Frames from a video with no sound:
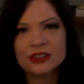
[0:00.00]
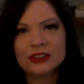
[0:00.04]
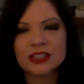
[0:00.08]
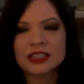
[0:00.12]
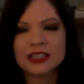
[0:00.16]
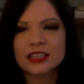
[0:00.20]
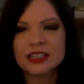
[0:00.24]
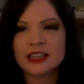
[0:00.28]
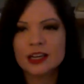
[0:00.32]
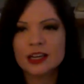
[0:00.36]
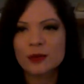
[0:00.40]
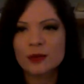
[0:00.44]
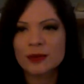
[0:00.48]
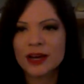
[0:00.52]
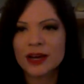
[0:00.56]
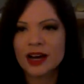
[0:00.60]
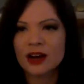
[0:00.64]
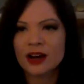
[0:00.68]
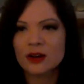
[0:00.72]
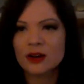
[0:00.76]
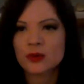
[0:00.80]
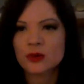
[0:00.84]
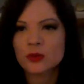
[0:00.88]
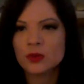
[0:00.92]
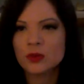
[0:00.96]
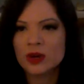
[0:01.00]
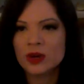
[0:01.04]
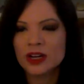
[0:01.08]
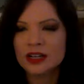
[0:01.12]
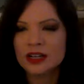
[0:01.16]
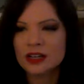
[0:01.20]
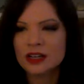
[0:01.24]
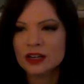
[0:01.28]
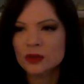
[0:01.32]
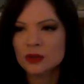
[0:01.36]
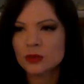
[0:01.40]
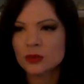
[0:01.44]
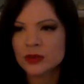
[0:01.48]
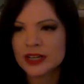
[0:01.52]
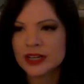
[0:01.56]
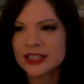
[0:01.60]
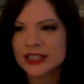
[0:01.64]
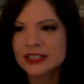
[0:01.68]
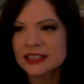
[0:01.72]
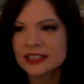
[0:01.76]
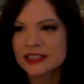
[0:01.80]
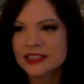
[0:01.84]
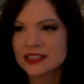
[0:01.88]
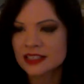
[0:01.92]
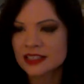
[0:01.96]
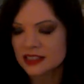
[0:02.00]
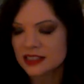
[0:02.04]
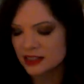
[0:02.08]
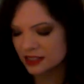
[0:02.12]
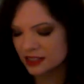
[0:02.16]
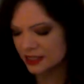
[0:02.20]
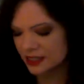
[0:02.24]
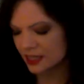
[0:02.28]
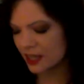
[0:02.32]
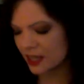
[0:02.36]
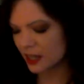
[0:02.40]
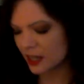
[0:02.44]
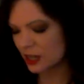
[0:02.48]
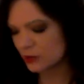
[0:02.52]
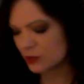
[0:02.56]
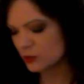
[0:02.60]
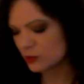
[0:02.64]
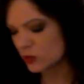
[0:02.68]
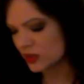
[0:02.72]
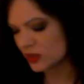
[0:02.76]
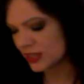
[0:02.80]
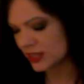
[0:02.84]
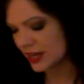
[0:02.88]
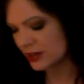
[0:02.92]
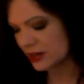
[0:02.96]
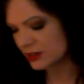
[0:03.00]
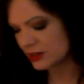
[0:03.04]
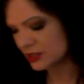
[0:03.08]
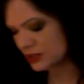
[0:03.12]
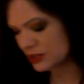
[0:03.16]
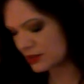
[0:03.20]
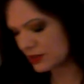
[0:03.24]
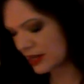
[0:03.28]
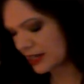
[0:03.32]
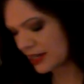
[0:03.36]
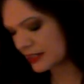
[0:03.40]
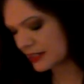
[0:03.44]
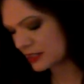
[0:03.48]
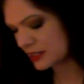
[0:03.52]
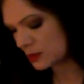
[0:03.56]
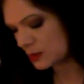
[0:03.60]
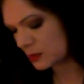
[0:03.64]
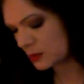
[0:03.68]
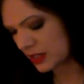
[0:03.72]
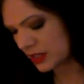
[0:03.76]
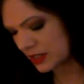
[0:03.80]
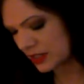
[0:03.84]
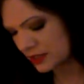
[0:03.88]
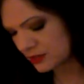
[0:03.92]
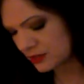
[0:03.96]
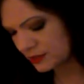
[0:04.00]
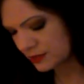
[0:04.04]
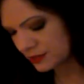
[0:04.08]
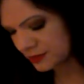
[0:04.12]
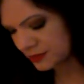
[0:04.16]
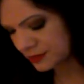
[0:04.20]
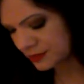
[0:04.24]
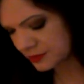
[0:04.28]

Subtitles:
thinking about what a waste the time without you has been.